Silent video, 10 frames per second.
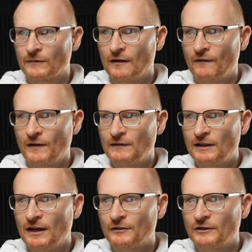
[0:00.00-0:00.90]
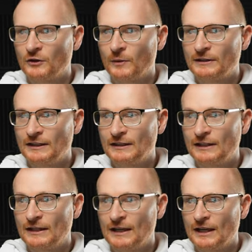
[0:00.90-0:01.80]
50,000
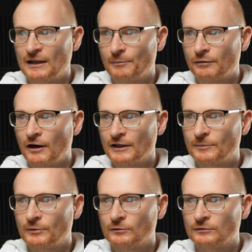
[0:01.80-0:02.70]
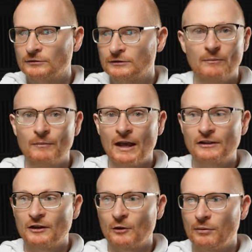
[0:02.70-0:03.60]
USDT in the prize pool. But as I
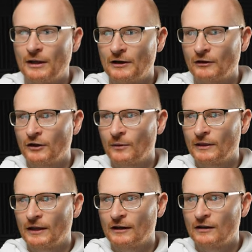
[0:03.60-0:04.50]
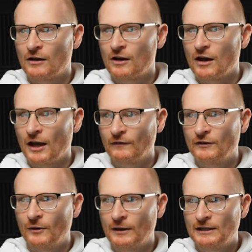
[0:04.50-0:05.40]
don't plan on going there, I have
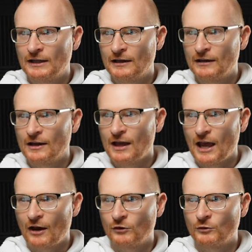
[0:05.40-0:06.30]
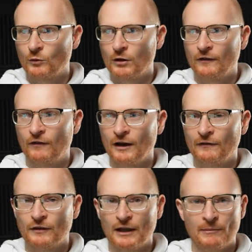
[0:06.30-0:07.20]
no idea how you'd qualify
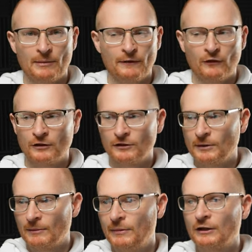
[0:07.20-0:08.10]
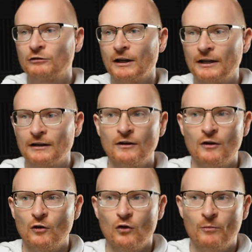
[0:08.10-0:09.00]
for that. Maybe you've got to be a big trader,
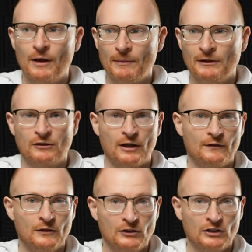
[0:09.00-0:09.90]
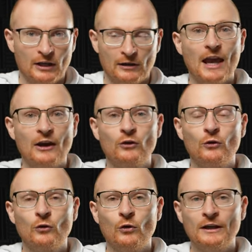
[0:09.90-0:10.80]
or maybe it's kind of just shared. And
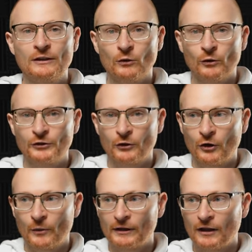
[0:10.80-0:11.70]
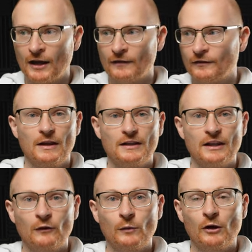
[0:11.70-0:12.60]
KuCoin is also going live. Now,
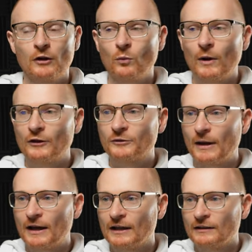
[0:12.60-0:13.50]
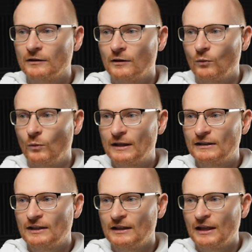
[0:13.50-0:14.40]
if we go to Whales Market, we can
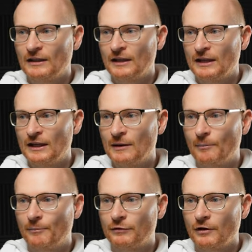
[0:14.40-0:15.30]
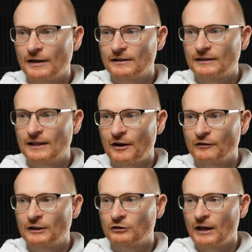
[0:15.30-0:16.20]
see that the price is currently
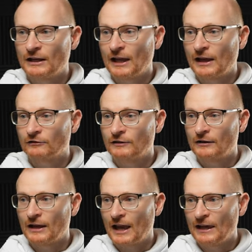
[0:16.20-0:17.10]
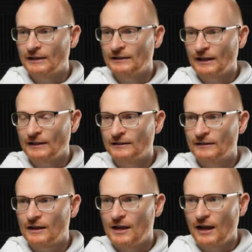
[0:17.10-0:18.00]
trading at around 80 cents,
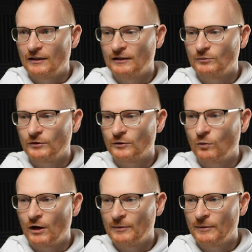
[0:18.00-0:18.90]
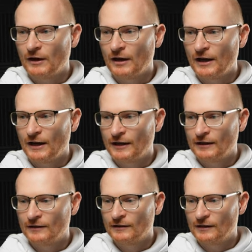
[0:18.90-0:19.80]
and this was quite a bit higher
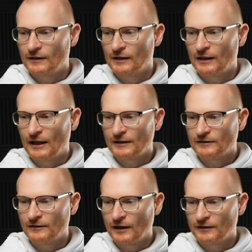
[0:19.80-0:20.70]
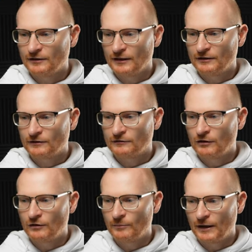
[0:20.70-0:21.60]
last night. So let's scroll
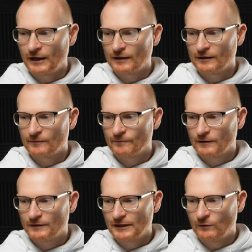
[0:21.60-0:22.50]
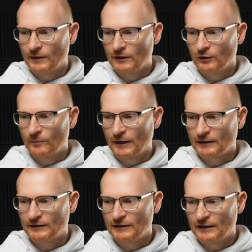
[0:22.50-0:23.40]
on back, see if we can go back
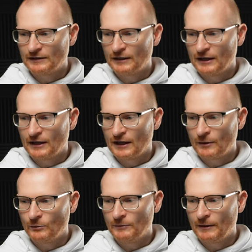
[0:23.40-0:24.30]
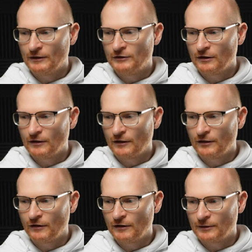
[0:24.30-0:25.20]
to yesterday. It was about
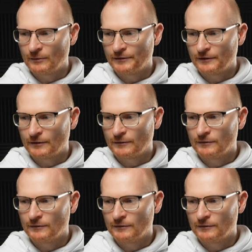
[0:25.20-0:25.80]
$1.30 or so.